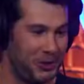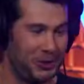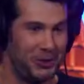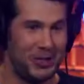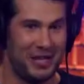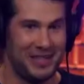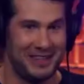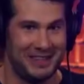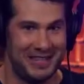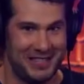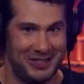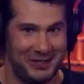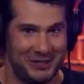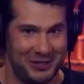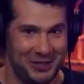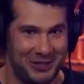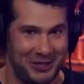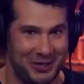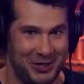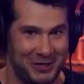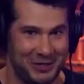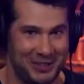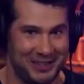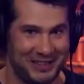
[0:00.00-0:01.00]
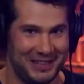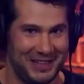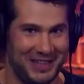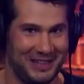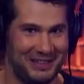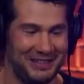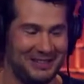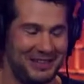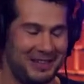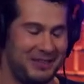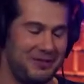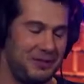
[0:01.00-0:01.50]
alert, I think you can know that
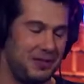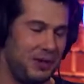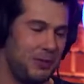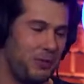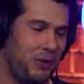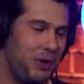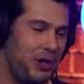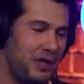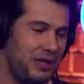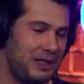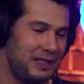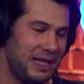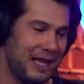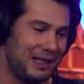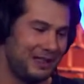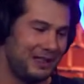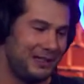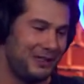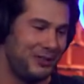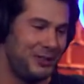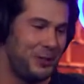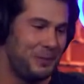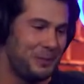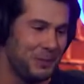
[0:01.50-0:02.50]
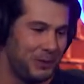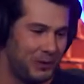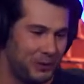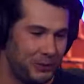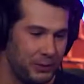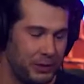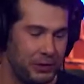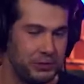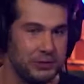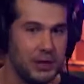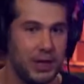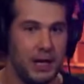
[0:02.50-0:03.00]
they weren't exactly super
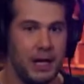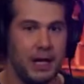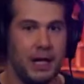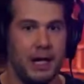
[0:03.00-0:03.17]
thrilled.